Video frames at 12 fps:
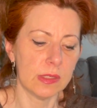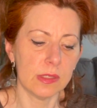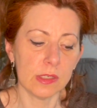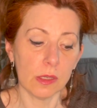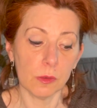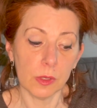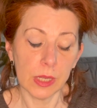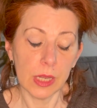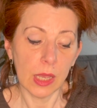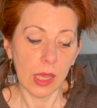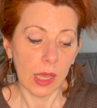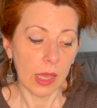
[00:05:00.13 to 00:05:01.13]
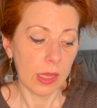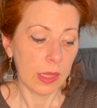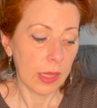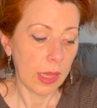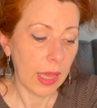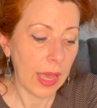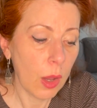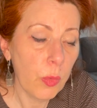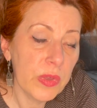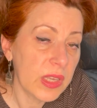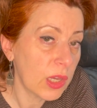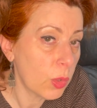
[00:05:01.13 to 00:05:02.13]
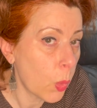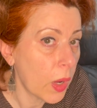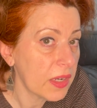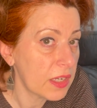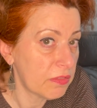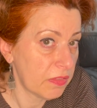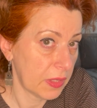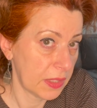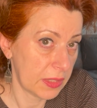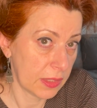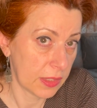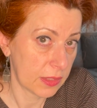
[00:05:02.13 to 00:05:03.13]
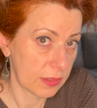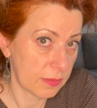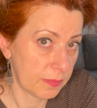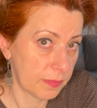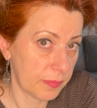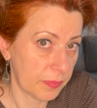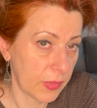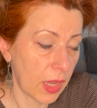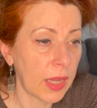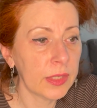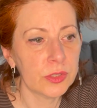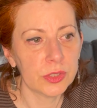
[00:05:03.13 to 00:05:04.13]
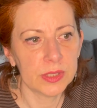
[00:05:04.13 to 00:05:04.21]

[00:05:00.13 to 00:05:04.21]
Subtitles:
So how we can quantify that? other